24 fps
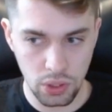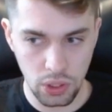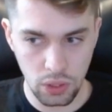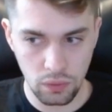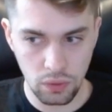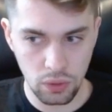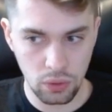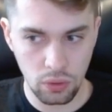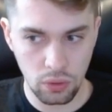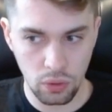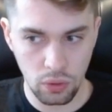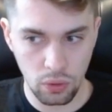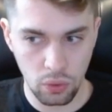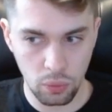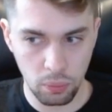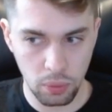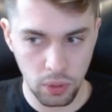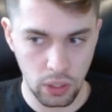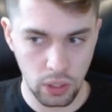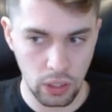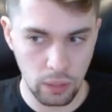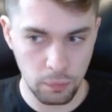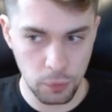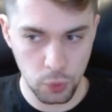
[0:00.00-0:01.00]
Even though
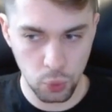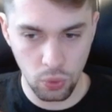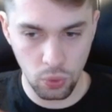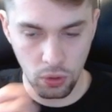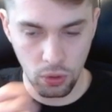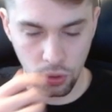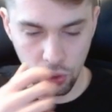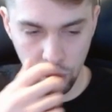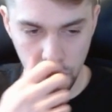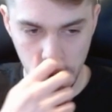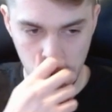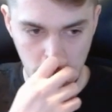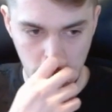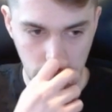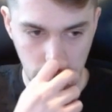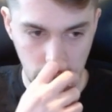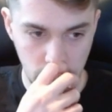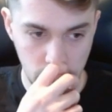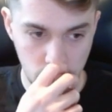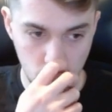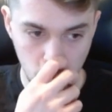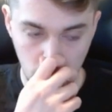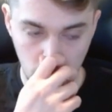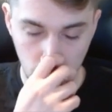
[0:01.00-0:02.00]
perhaps we will lose at
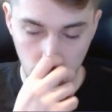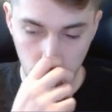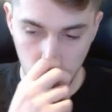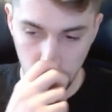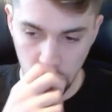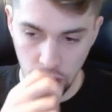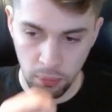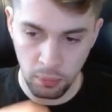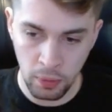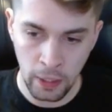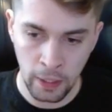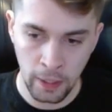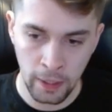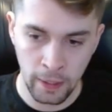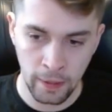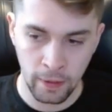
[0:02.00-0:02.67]
least one of them,